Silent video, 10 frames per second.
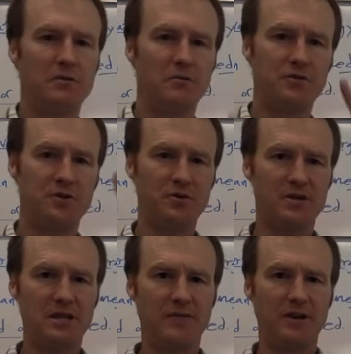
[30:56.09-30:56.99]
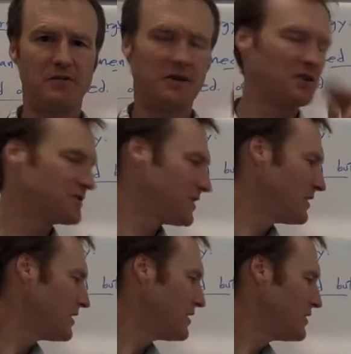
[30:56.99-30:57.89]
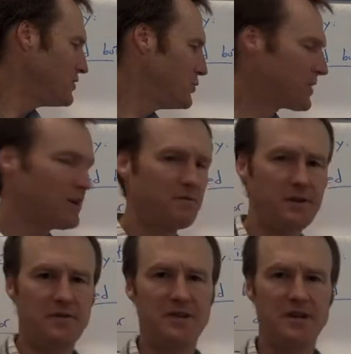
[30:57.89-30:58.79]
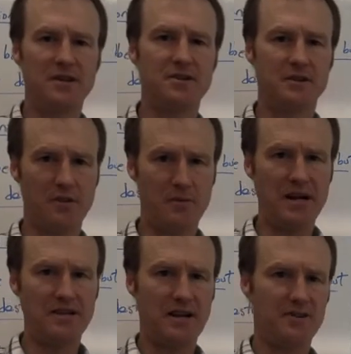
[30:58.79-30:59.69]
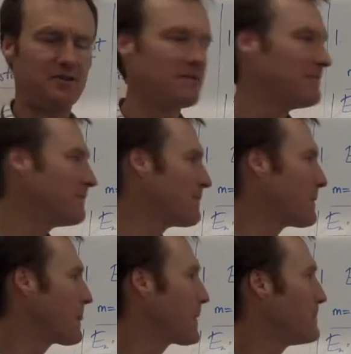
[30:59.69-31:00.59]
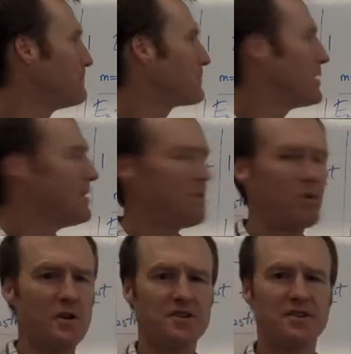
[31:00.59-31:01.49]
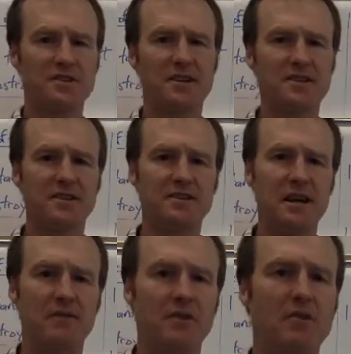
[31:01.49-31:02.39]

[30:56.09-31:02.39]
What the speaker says: with 2 significant figures, 250 is the best answer. For questions 6 and 7,